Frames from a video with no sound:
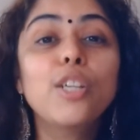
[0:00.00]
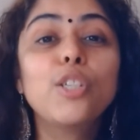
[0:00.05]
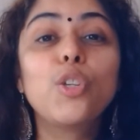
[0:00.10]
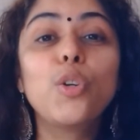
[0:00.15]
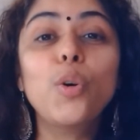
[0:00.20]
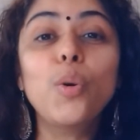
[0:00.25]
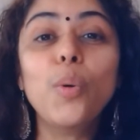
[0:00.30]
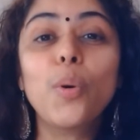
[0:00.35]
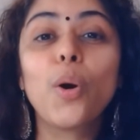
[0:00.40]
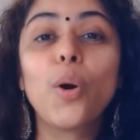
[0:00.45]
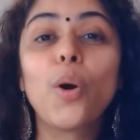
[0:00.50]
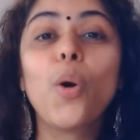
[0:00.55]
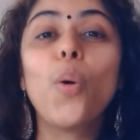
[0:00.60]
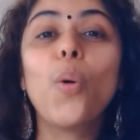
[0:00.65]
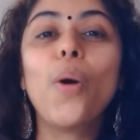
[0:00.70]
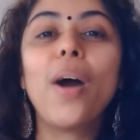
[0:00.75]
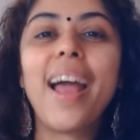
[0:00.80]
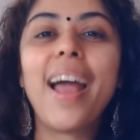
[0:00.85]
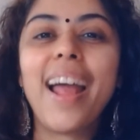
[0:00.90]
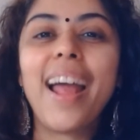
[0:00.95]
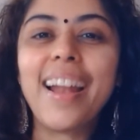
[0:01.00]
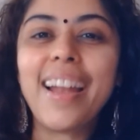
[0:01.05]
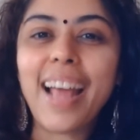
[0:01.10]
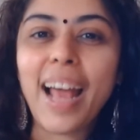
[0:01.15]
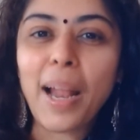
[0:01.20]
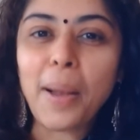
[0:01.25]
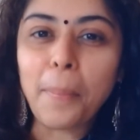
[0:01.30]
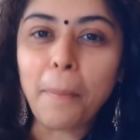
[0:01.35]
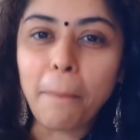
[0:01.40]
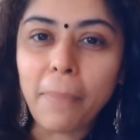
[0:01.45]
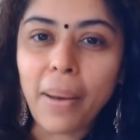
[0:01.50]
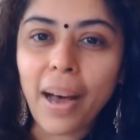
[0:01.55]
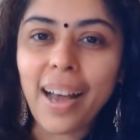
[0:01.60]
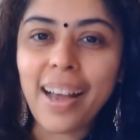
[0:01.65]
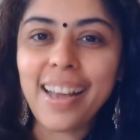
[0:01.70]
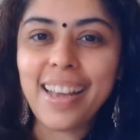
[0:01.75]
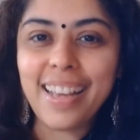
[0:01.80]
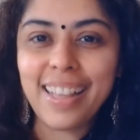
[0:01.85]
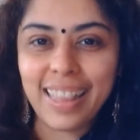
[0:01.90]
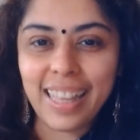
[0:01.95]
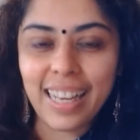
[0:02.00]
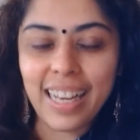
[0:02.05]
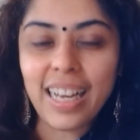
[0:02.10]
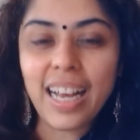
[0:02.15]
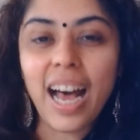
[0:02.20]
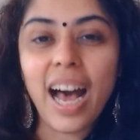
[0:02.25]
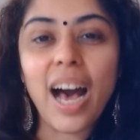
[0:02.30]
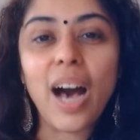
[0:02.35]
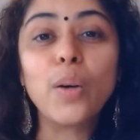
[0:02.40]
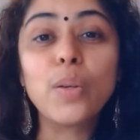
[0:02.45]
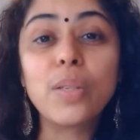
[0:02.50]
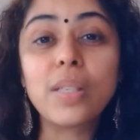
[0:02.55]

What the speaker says: to go ahead and buy the house